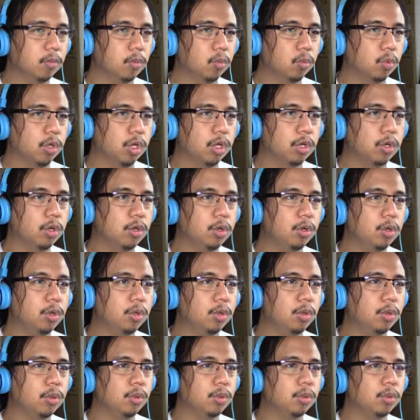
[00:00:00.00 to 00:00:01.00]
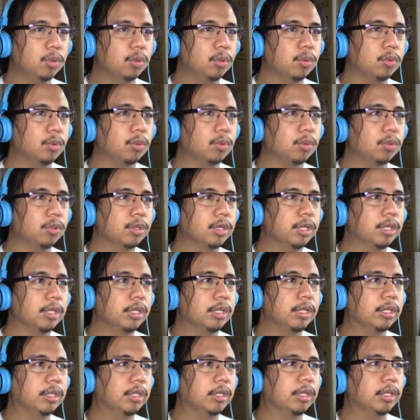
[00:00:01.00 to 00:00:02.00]
Whoa,
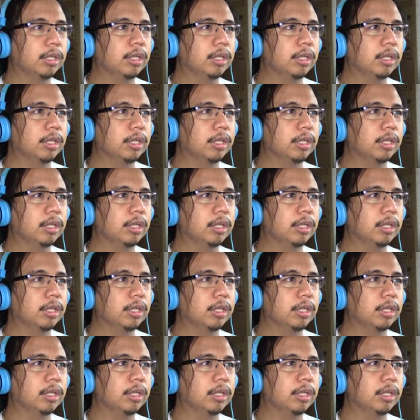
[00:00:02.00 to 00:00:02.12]
okay.